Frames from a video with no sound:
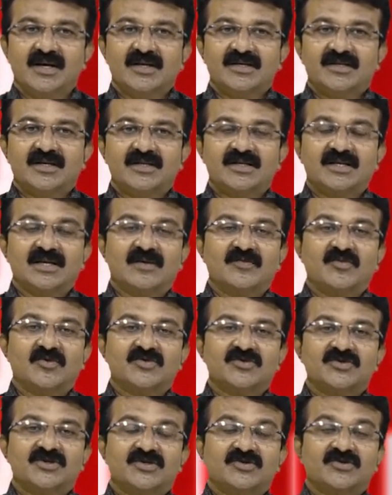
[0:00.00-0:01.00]
Sensing a
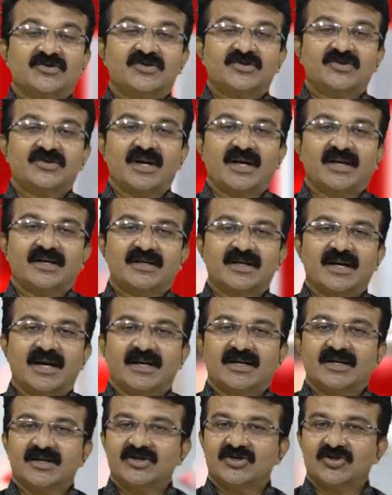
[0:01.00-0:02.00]
opportunity to strike
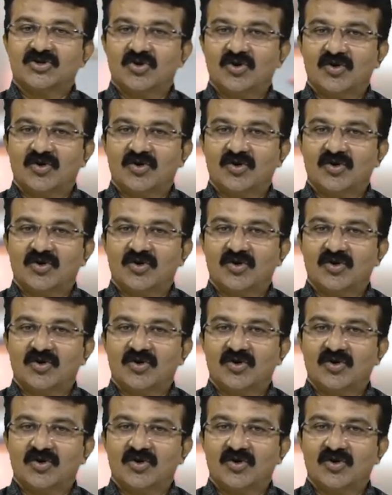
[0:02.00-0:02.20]
at his